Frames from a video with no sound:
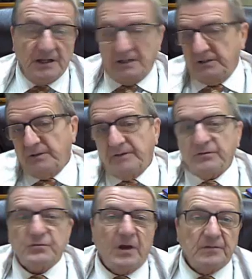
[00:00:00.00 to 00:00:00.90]
They don't have to
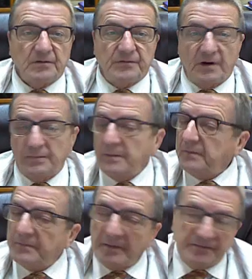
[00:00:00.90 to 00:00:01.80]
travel far, maybe
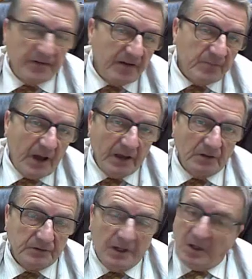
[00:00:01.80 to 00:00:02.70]
by 5
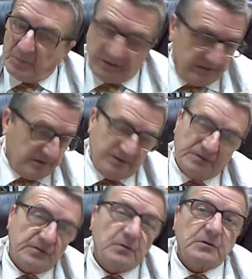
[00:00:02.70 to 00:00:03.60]
miles, but they're
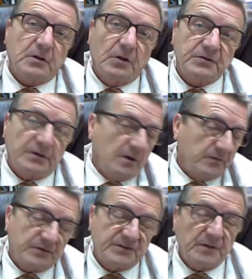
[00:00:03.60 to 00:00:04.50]
still closer. They offer
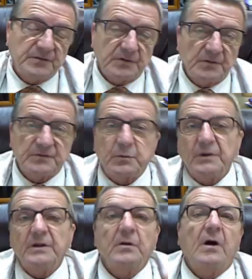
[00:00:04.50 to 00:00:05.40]
the same service. What are you
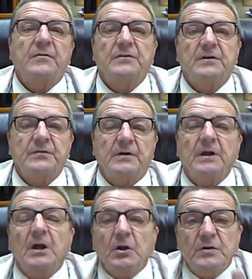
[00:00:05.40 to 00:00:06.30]
going to offer different?
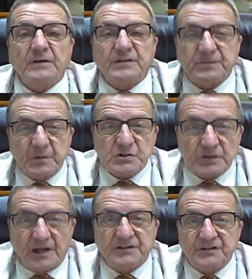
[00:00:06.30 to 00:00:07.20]
You have to
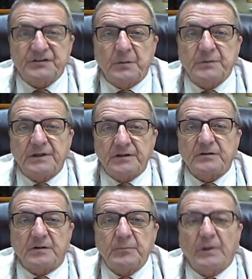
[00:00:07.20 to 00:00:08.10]
specialize in something that your
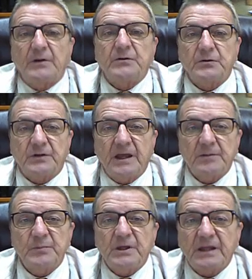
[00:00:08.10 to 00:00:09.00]
competitor can't
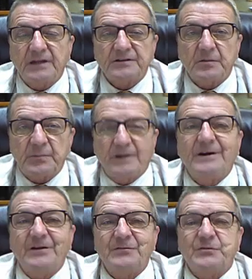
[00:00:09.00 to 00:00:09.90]
be as
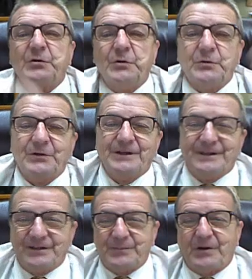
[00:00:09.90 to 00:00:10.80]
competitive to.
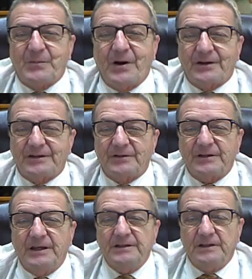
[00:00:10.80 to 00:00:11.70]
That's part of marketing,
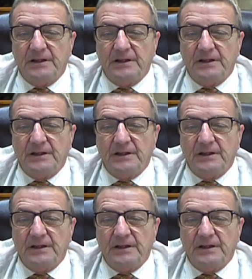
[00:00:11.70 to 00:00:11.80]
okay?